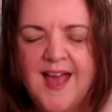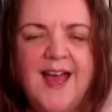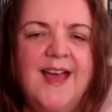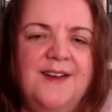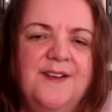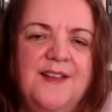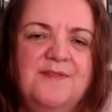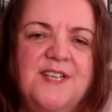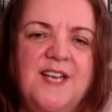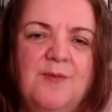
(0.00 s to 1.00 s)
And I
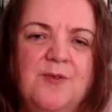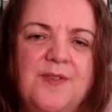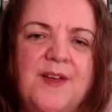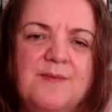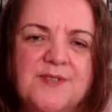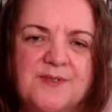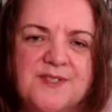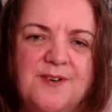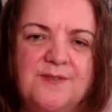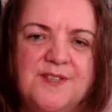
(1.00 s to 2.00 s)
loved how all that was
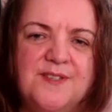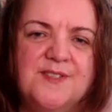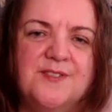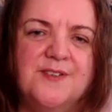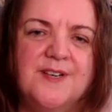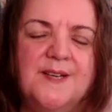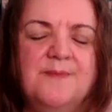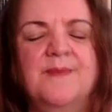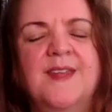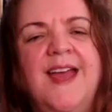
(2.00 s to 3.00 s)
resolved in the story.
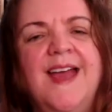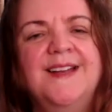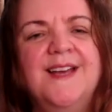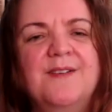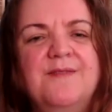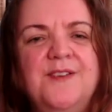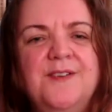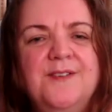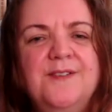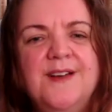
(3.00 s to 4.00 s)
Now, if
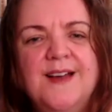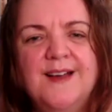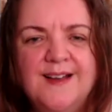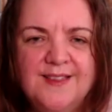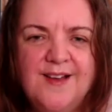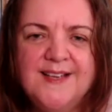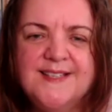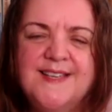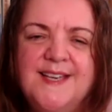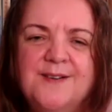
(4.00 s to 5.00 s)
you like
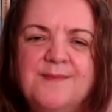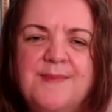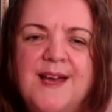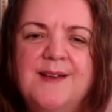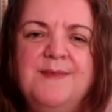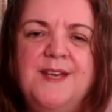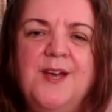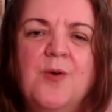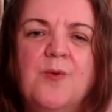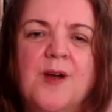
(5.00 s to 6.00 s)
secret
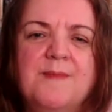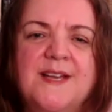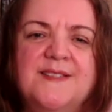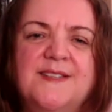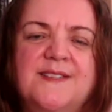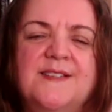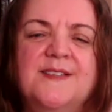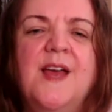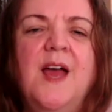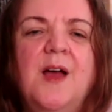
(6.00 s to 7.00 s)
baby romances that
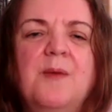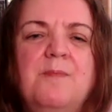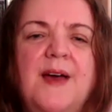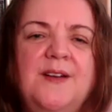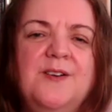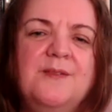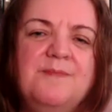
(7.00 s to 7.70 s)
may not